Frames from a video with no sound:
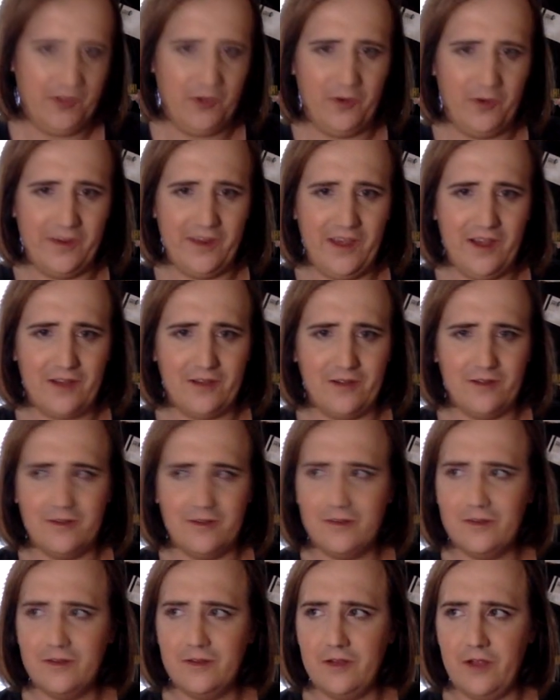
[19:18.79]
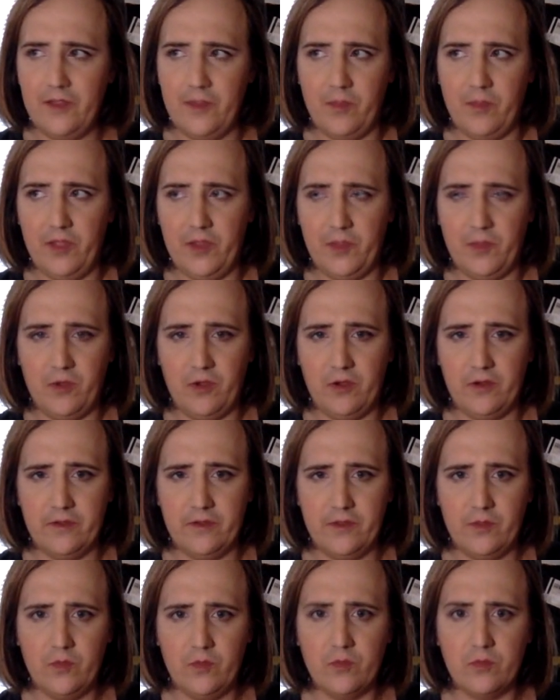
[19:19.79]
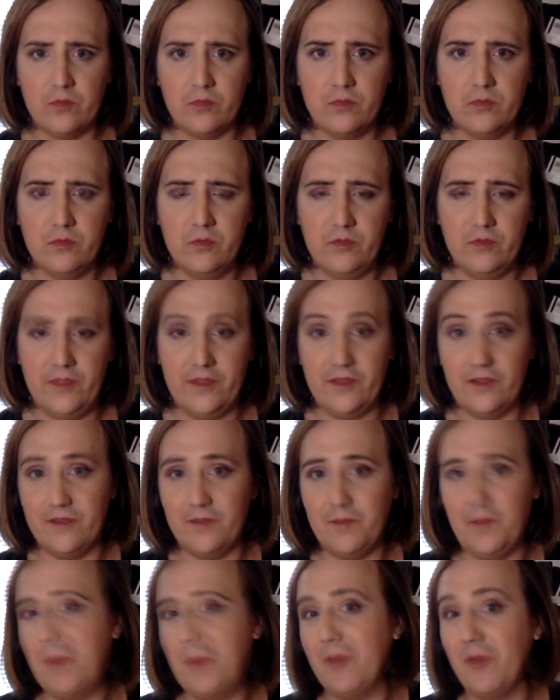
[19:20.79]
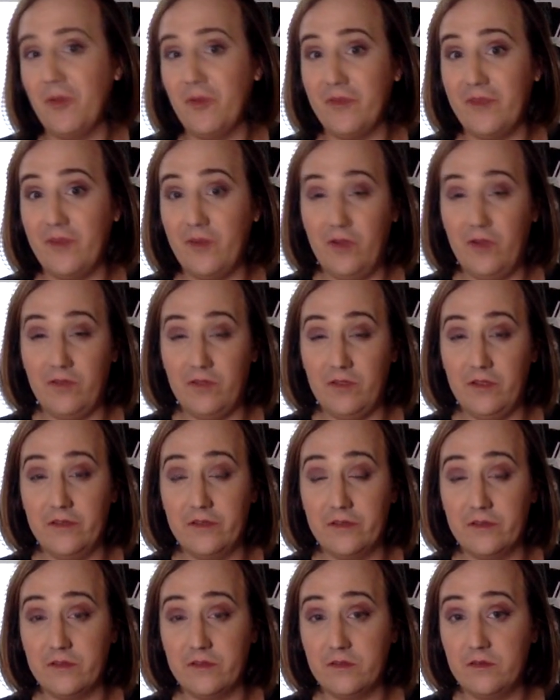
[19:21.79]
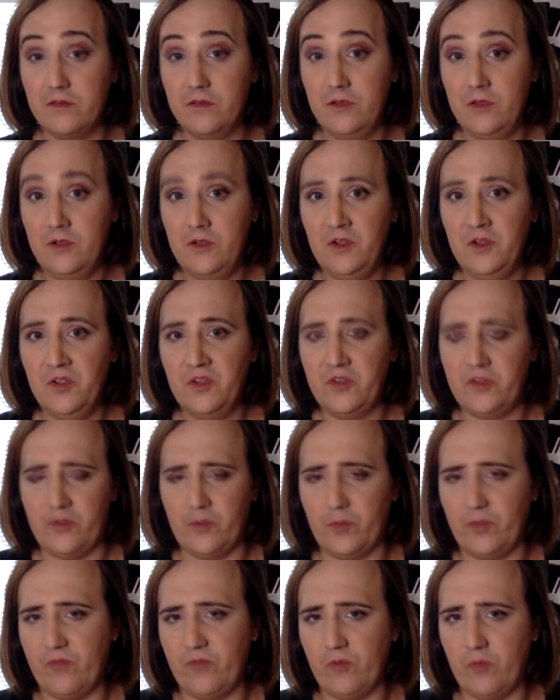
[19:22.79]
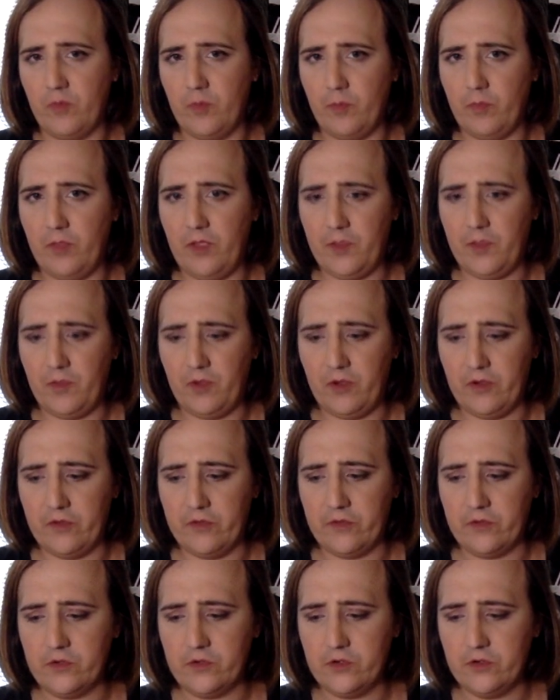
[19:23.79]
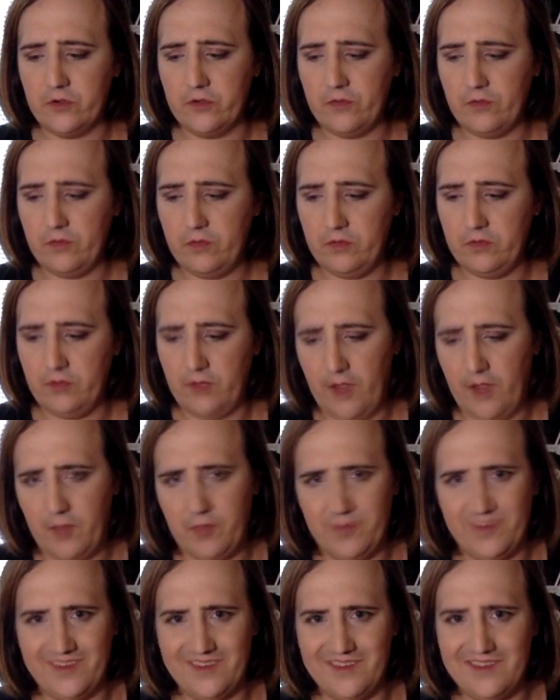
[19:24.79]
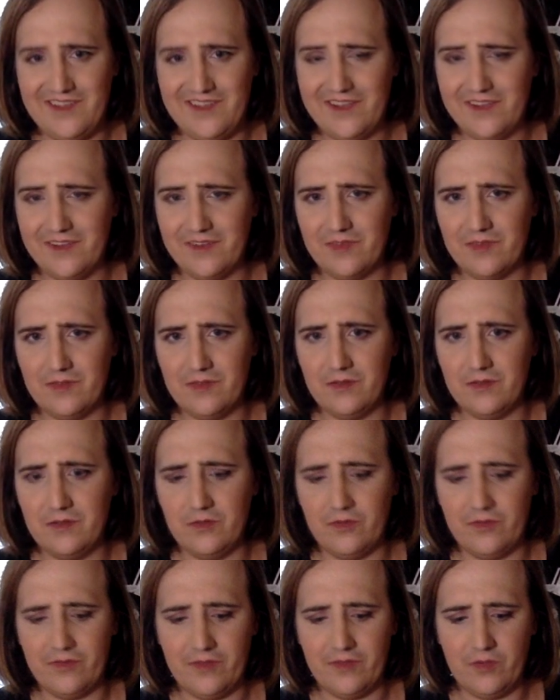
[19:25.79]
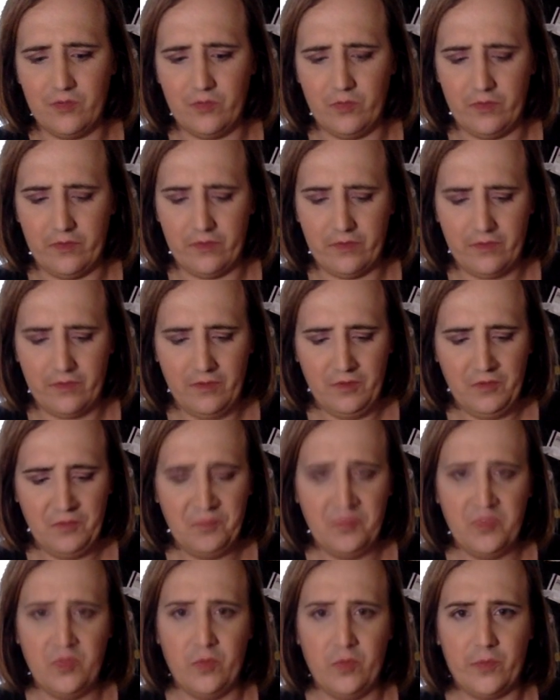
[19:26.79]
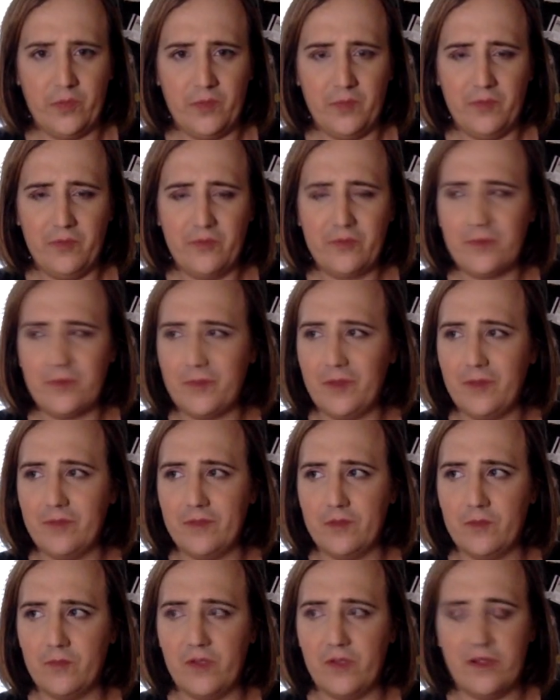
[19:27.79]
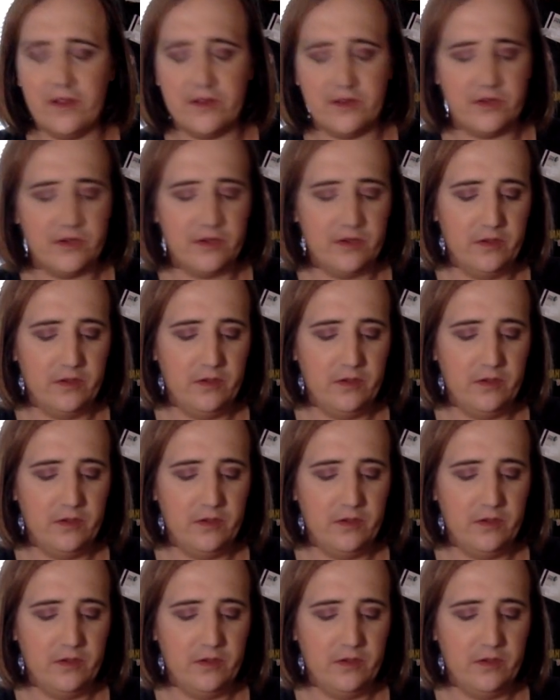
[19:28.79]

doctor on the black market they don't have a license, so they're performing black market surgeries. That happens a lot. You see it with people. Sometimes they're botched